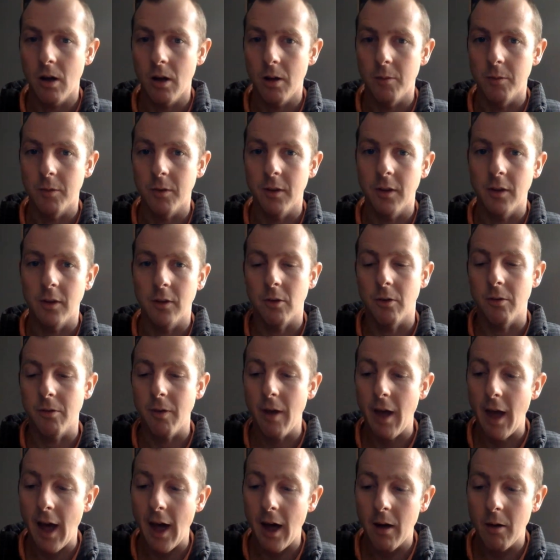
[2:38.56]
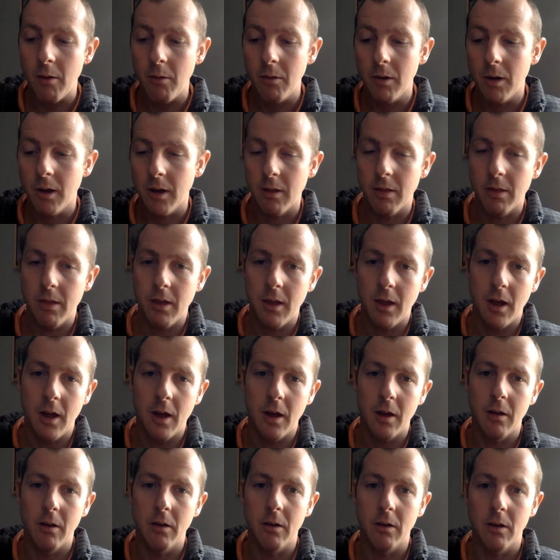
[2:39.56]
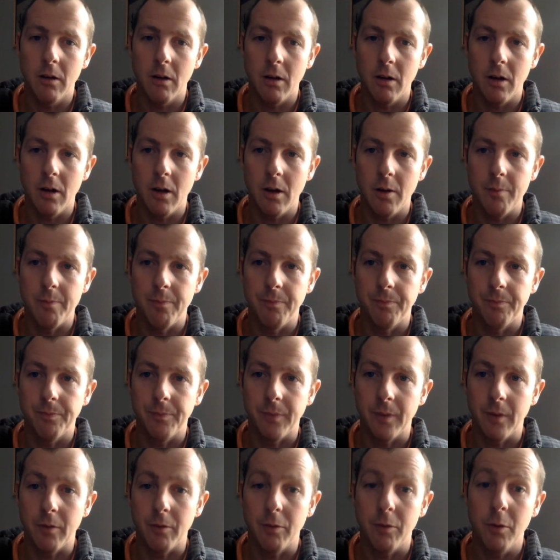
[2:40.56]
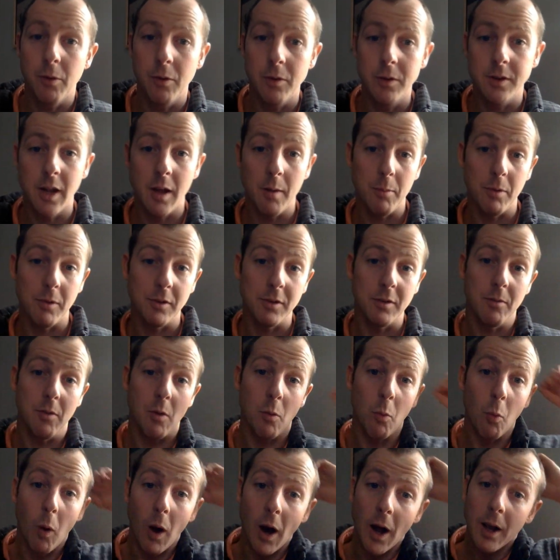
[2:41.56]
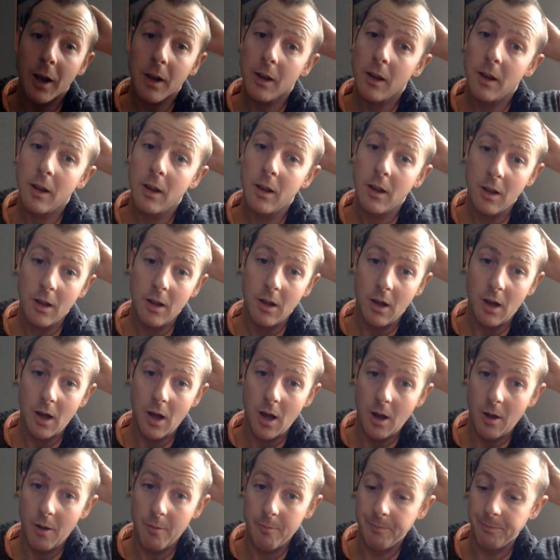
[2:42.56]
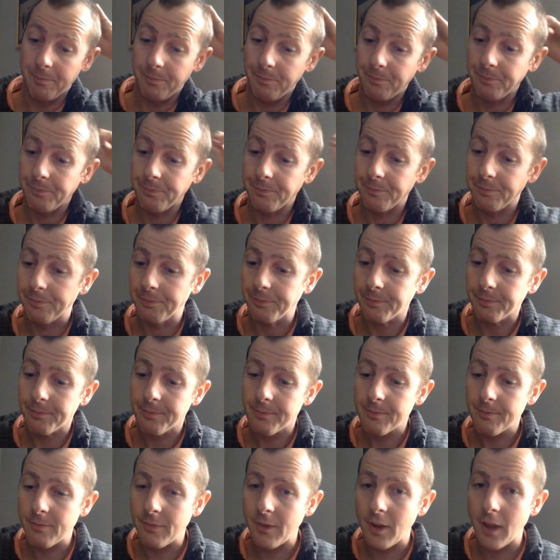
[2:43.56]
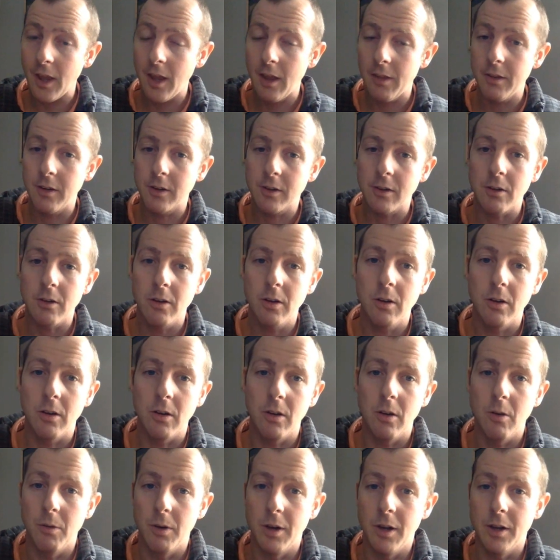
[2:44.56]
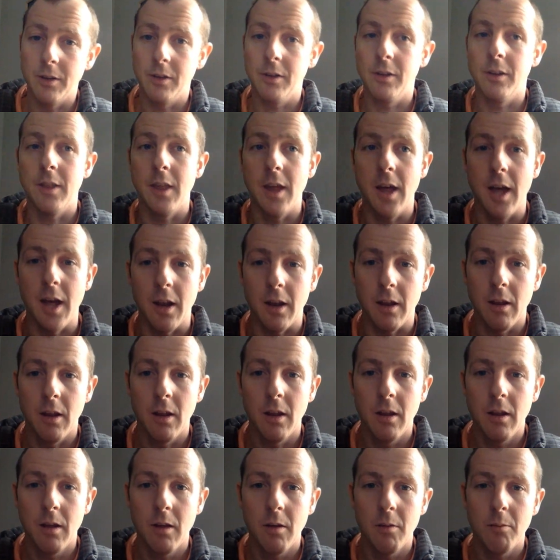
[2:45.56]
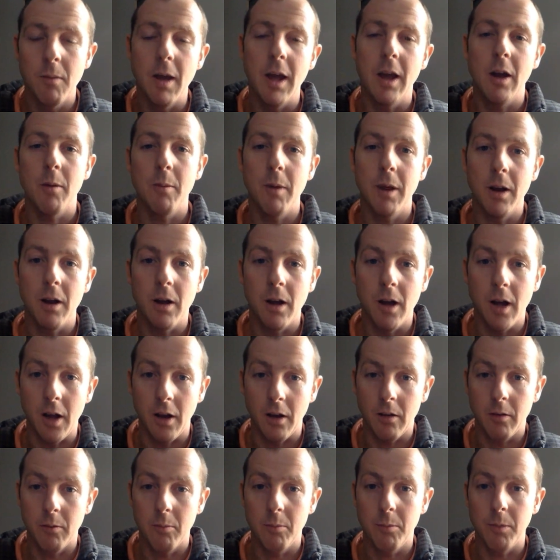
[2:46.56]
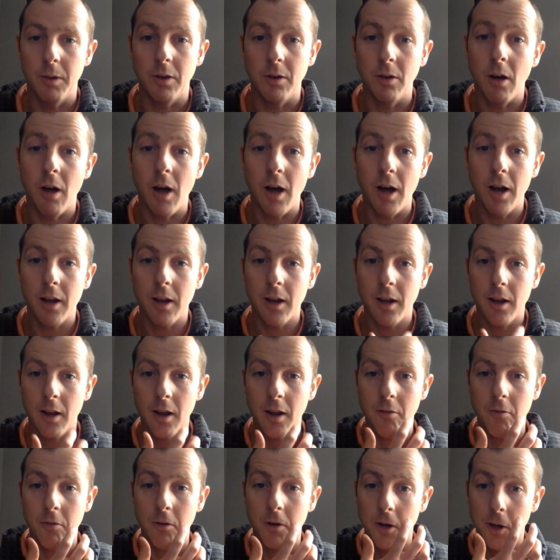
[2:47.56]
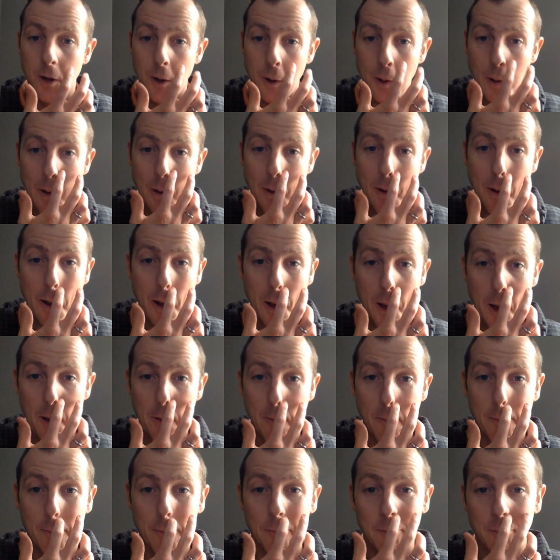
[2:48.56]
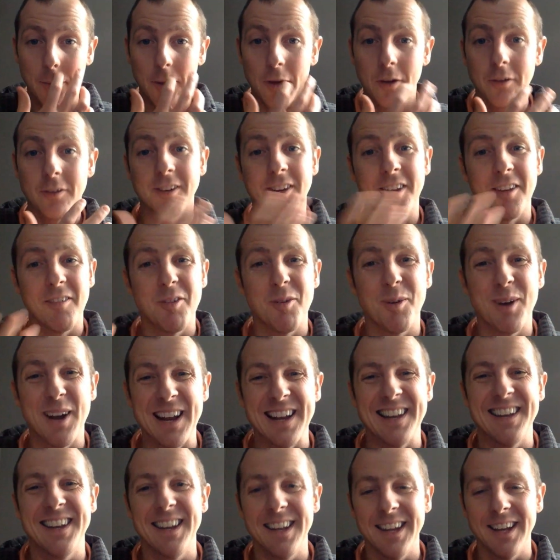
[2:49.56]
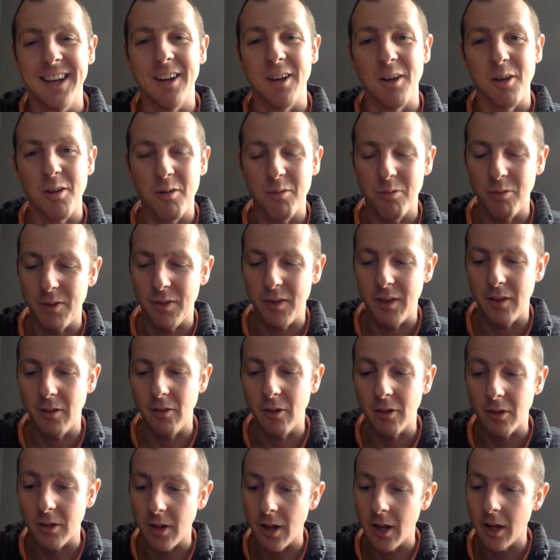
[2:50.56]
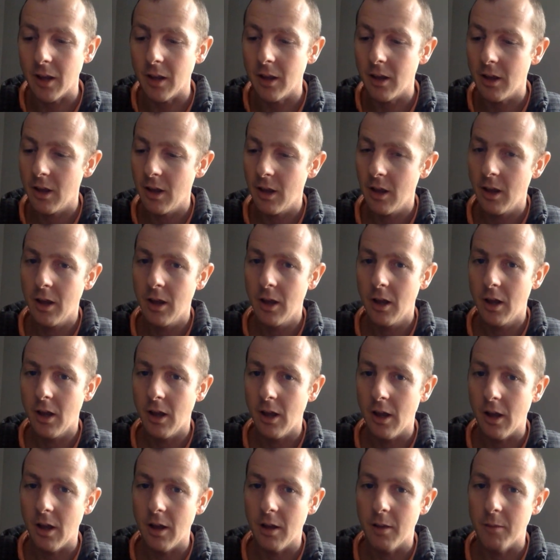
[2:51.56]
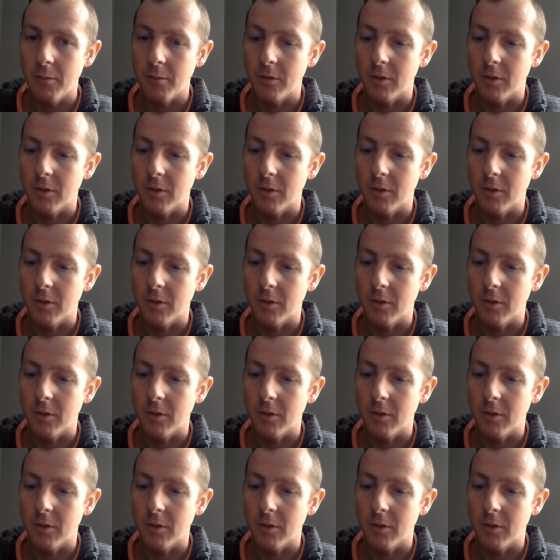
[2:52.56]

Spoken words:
So that's sort of how, and then a few examples of the what. Um, and these are units that may or may not be taught every year, but I'll just give you an idea of what they look like.